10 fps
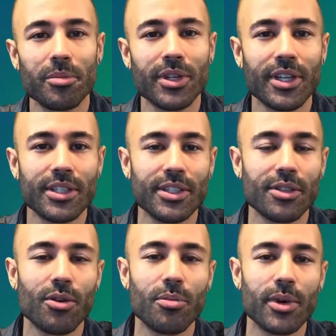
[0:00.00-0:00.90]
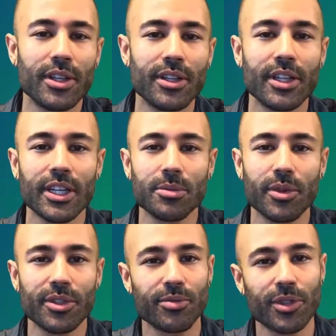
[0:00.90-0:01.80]
because this whole month and the next
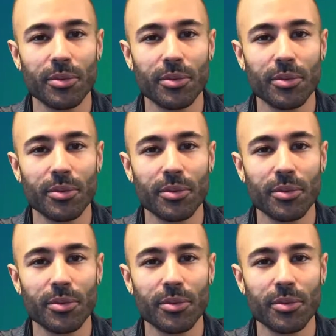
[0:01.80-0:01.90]
month is really